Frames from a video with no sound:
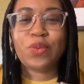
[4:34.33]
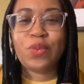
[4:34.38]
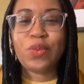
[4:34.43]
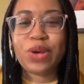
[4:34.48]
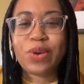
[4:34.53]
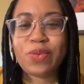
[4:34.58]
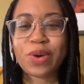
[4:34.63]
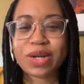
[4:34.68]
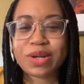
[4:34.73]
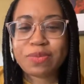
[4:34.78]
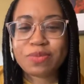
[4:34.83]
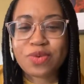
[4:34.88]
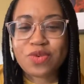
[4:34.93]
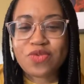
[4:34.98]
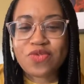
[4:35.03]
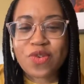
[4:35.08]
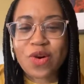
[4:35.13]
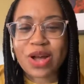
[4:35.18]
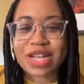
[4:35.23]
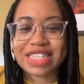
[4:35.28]
we want to
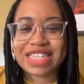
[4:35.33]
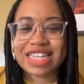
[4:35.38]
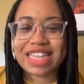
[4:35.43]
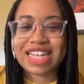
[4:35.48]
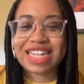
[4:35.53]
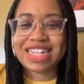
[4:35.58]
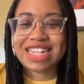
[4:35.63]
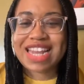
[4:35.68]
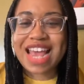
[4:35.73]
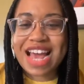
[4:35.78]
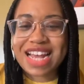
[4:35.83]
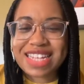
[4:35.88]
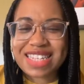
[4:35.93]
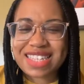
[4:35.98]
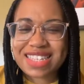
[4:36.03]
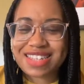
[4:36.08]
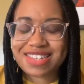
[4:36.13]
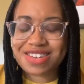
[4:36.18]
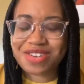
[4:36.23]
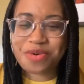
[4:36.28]
move on to the
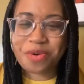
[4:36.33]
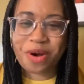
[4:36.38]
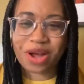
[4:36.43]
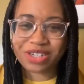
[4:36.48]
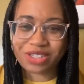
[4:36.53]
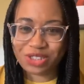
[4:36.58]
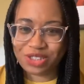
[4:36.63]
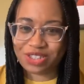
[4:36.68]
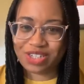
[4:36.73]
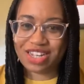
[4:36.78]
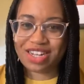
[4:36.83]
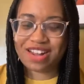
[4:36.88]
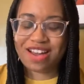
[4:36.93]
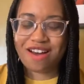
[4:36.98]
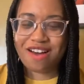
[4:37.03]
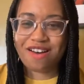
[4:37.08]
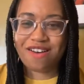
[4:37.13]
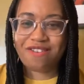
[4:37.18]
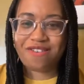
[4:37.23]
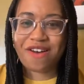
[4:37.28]
next question
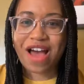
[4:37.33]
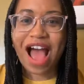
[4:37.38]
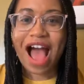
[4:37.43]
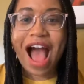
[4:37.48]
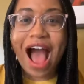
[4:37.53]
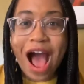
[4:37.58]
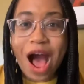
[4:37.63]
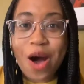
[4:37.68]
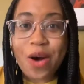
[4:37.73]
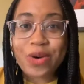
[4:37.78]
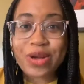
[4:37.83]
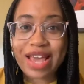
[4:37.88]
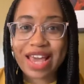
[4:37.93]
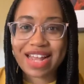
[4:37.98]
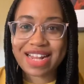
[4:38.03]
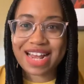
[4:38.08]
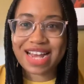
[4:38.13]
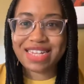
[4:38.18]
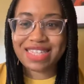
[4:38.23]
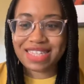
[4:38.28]
of how
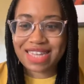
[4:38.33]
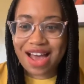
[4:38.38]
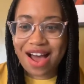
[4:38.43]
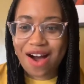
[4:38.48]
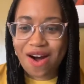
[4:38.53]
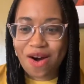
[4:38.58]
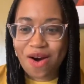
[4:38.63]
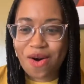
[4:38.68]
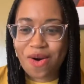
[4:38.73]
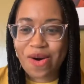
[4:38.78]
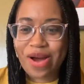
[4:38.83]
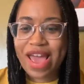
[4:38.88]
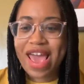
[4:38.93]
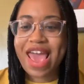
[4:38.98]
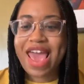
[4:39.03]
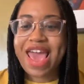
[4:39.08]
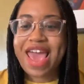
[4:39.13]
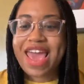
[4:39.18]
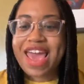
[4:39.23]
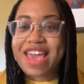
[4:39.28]
can I tell
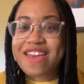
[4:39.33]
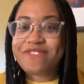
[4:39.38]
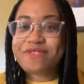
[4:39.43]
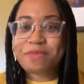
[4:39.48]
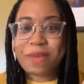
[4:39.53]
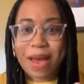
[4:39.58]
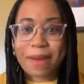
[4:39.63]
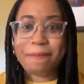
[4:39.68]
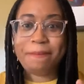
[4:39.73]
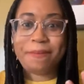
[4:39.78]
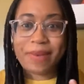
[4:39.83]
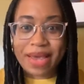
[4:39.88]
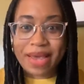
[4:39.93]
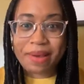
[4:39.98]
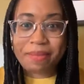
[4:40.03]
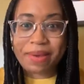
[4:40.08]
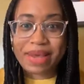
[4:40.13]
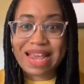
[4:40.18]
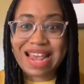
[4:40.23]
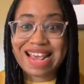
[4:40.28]
if my
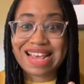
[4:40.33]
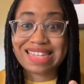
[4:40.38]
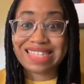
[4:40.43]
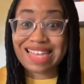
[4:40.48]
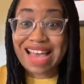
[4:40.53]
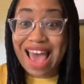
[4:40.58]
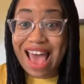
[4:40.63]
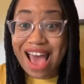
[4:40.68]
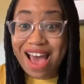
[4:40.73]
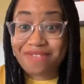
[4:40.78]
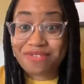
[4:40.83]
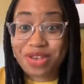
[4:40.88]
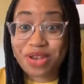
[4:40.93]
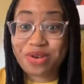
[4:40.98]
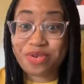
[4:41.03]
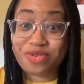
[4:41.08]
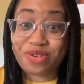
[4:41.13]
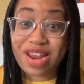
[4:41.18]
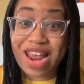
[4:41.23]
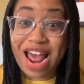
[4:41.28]
baby is having
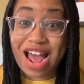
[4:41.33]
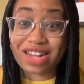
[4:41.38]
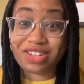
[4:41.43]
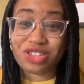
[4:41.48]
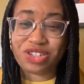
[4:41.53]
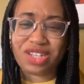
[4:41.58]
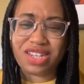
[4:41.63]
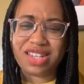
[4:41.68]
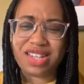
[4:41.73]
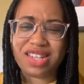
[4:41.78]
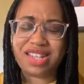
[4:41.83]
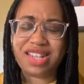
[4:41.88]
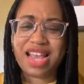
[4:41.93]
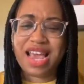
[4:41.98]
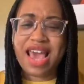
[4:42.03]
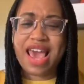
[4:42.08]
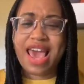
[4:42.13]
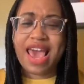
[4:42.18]
a reaction?